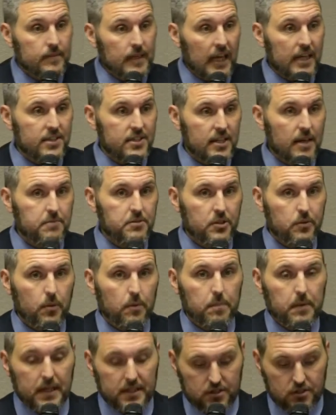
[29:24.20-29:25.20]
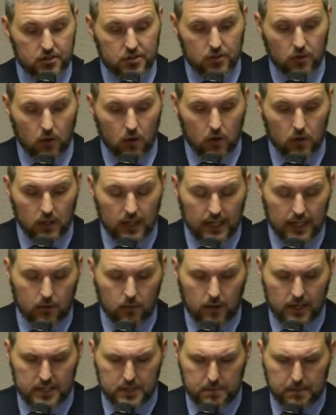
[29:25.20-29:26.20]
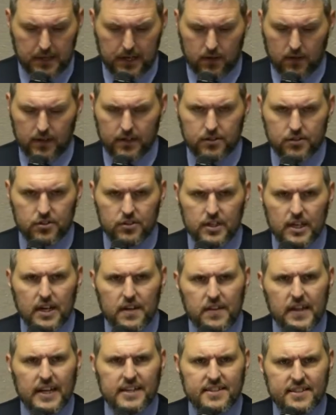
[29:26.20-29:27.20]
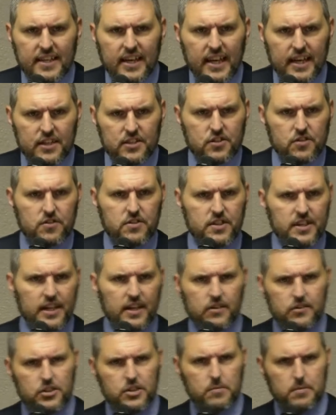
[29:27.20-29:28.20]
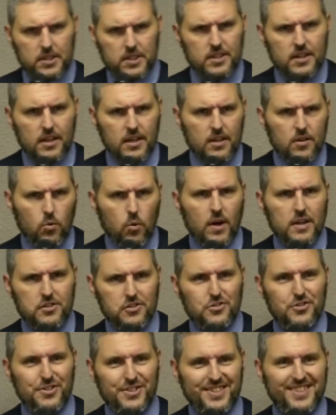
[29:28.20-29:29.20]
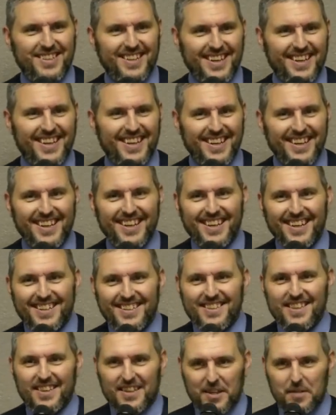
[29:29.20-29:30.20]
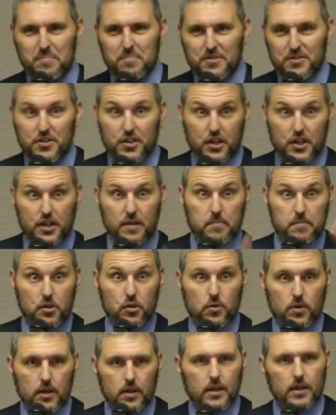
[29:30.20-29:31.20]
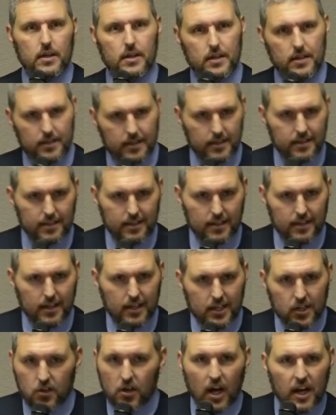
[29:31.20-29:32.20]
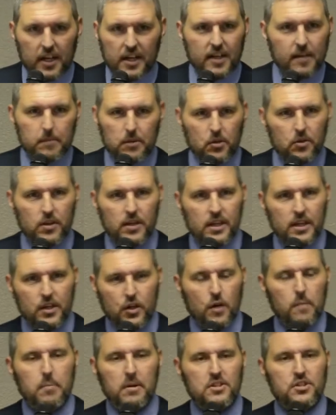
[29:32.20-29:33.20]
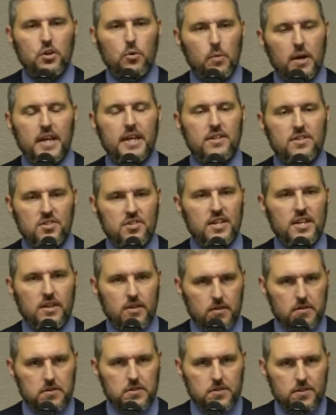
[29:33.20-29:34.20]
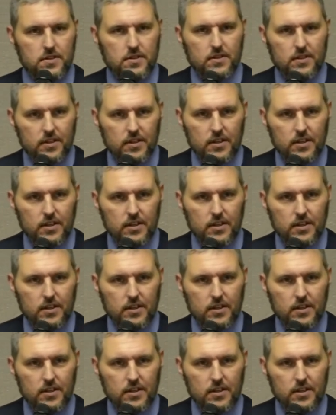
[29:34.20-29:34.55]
Except ye repent ye shall all likewise perish That's the answer to the LGBT question today to the to community you're not a community. You're a bunch of wicked sinners.